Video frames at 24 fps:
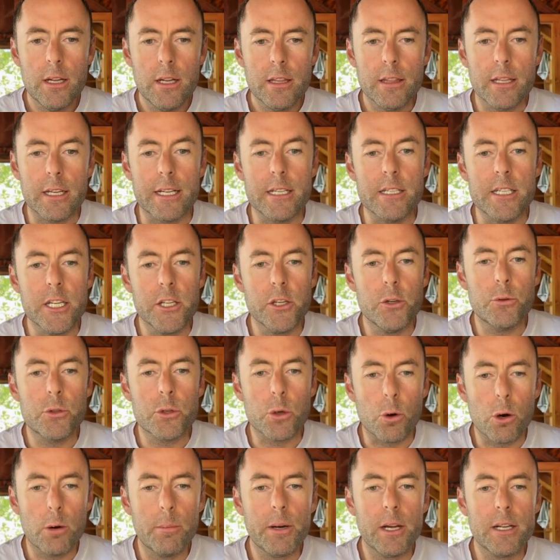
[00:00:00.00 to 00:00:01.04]
The continue
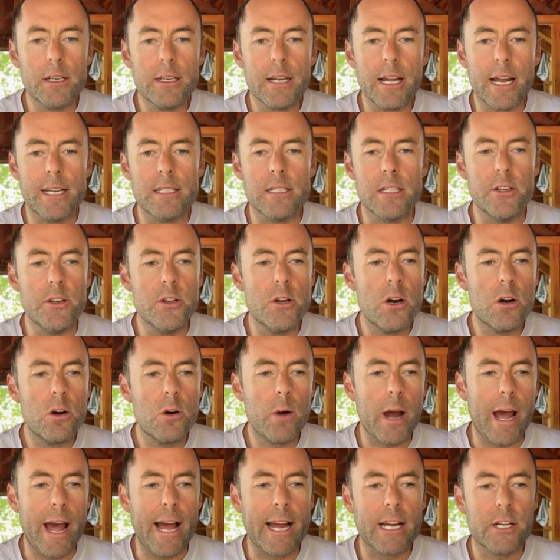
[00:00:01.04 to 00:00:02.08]
tour button has no
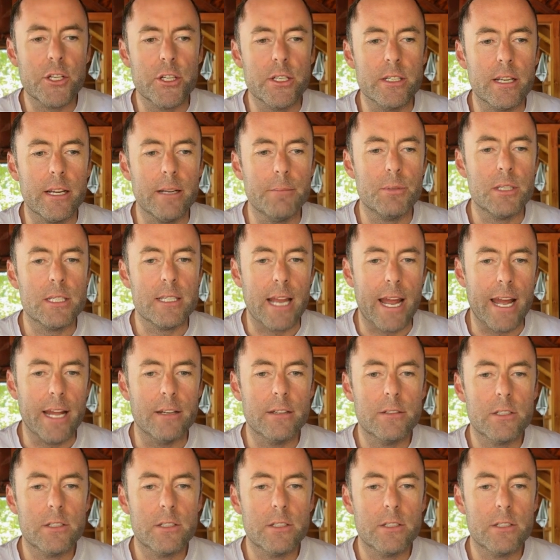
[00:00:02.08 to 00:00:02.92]
action type set.